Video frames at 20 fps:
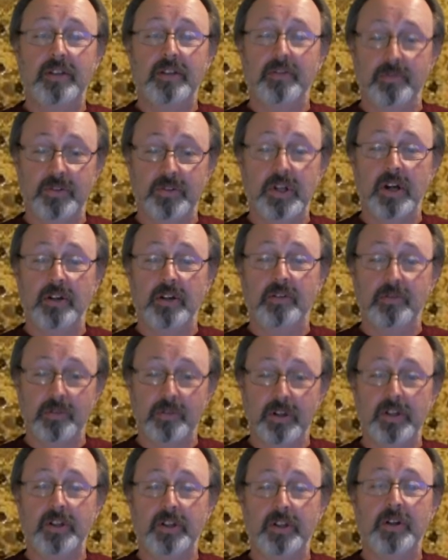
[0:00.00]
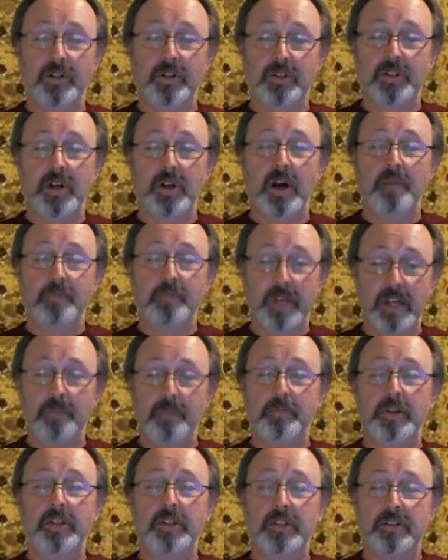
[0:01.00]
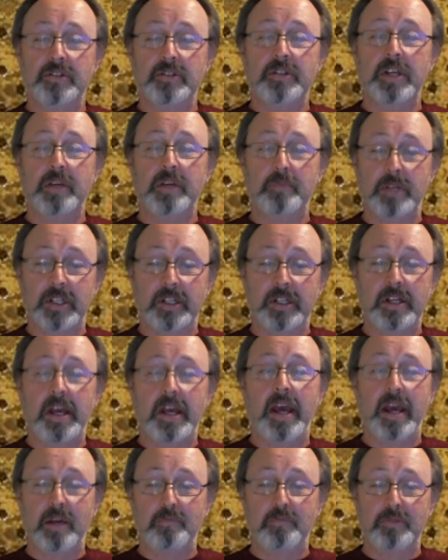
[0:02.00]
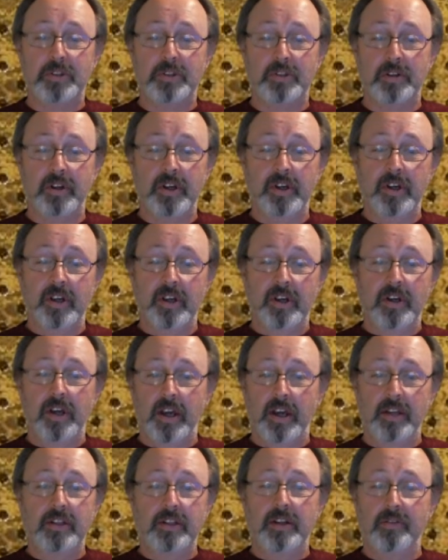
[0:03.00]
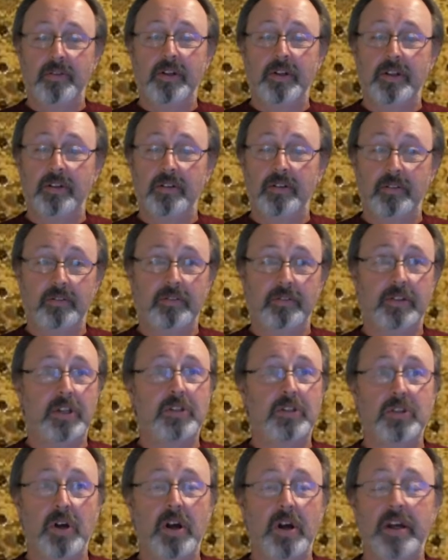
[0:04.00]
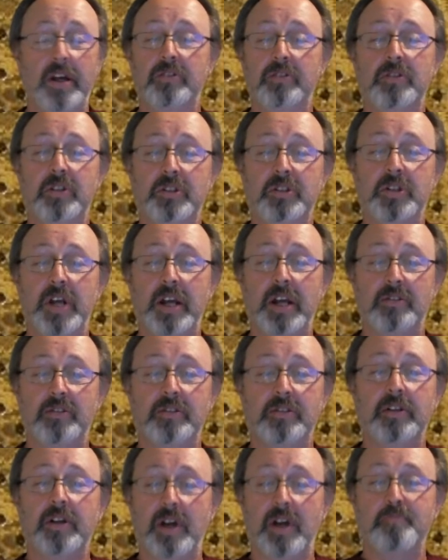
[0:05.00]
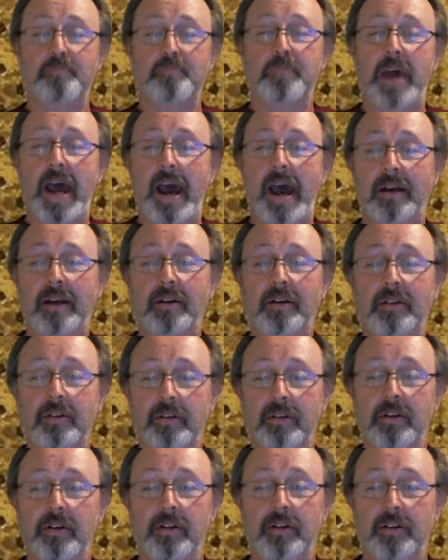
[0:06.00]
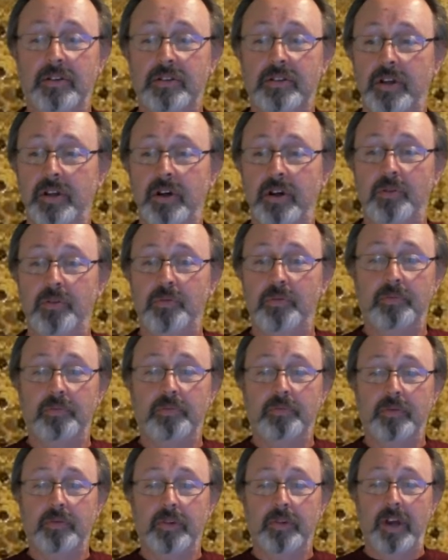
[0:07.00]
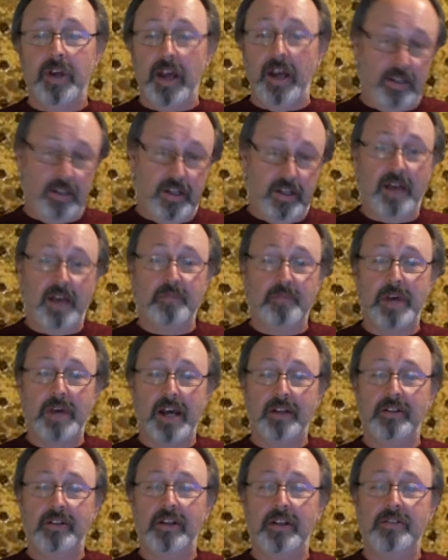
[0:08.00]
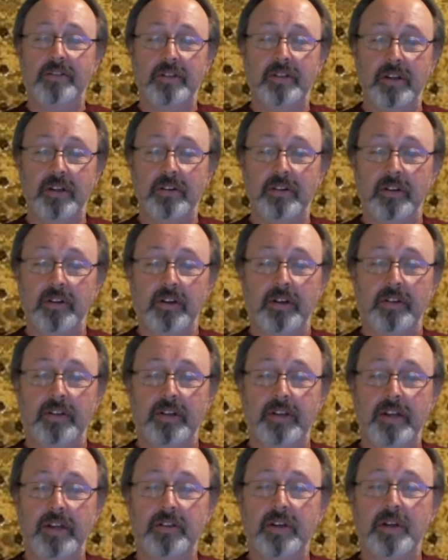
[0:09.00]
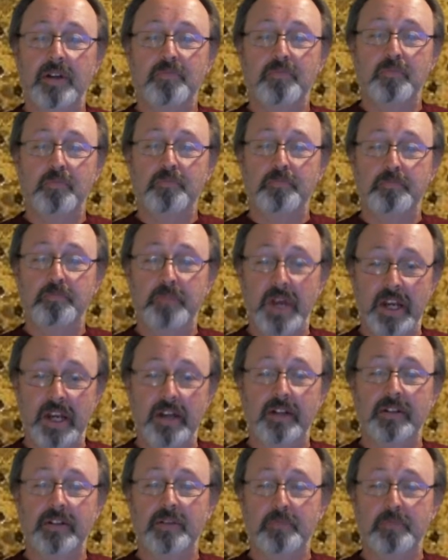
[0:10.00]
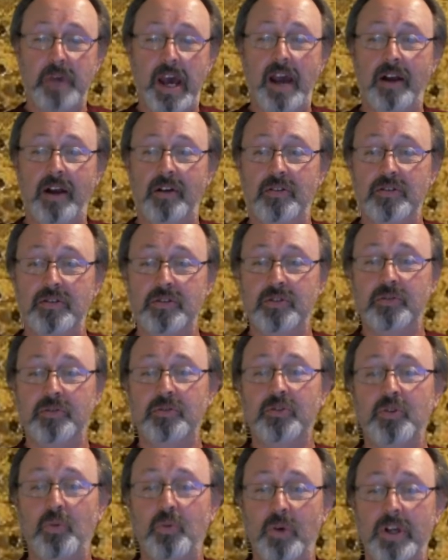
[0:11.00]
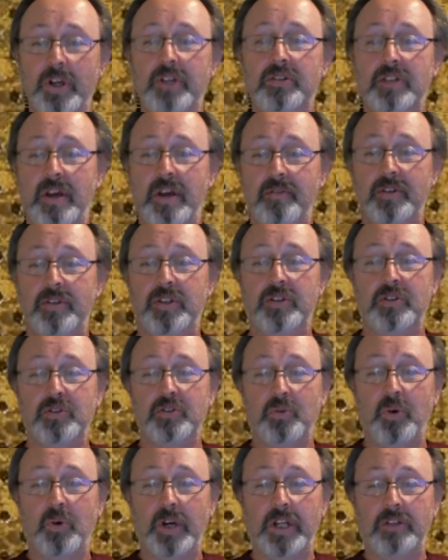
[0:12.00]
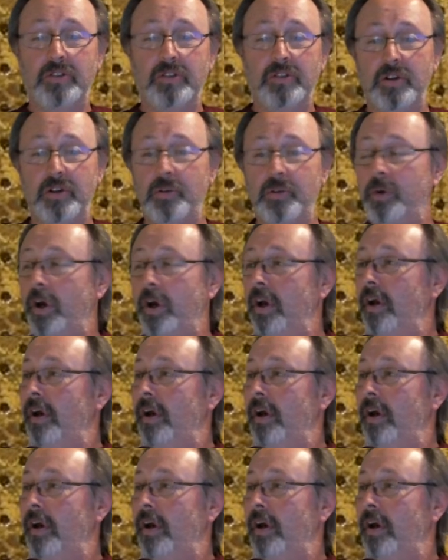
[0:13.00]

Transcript: You've done a really good job keeping this team in games and giving the Giants a chance to come back. So, and came back they did. They ended up beating the Packers 27-22.